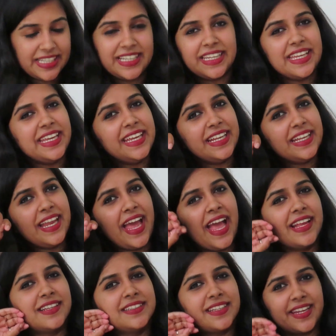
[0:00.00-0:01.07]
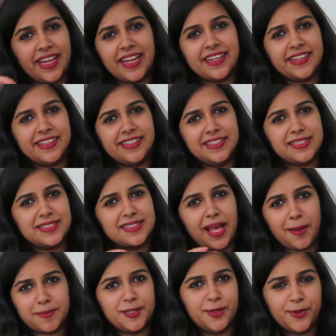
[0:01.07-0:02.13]
Green and red is
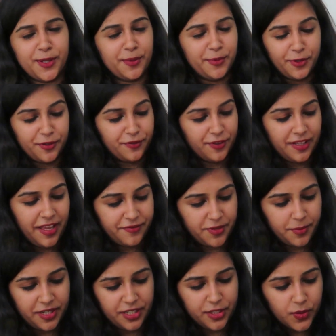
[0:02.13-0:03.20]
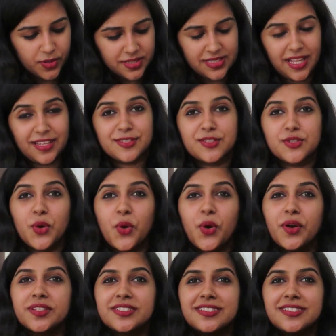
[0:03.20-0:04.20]
absolutely beautiful, everybody knows that. So